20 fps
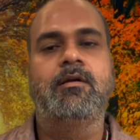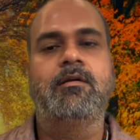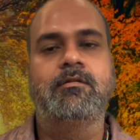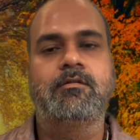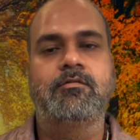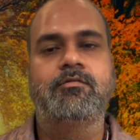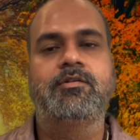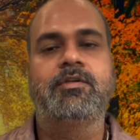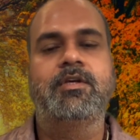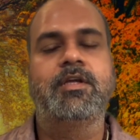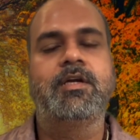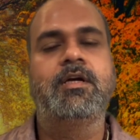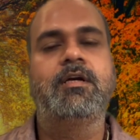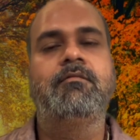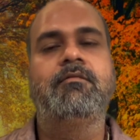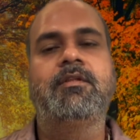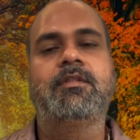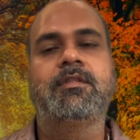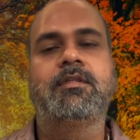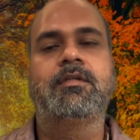associated
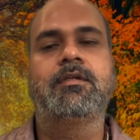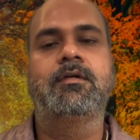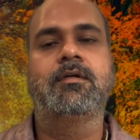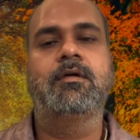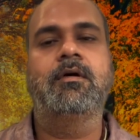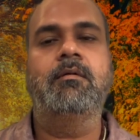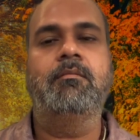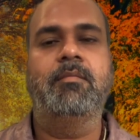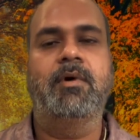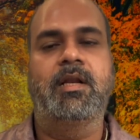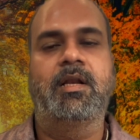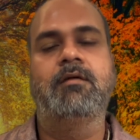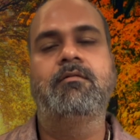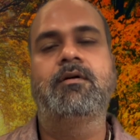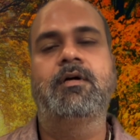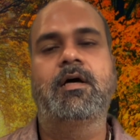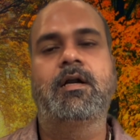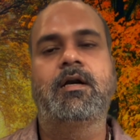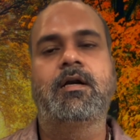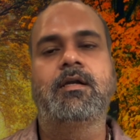with Balava
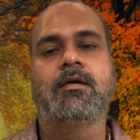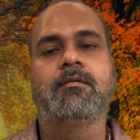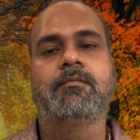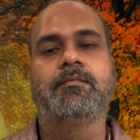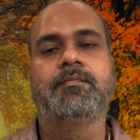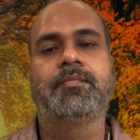Karana.